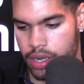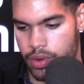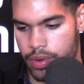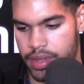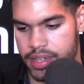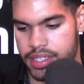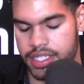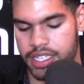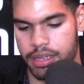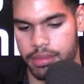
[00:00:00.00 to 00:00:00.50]

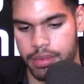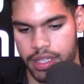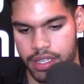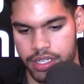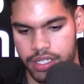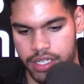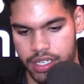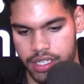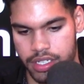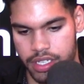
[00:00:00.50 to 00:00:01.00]
great
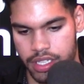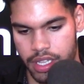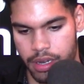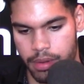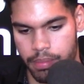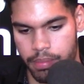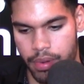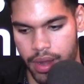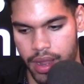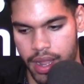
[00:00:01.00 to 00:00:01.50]
stimulation into their
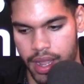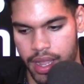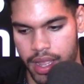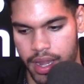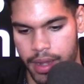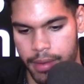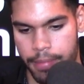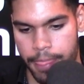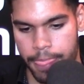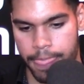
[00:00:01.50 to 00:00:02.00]

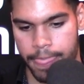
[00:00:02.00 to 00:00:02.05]
brain,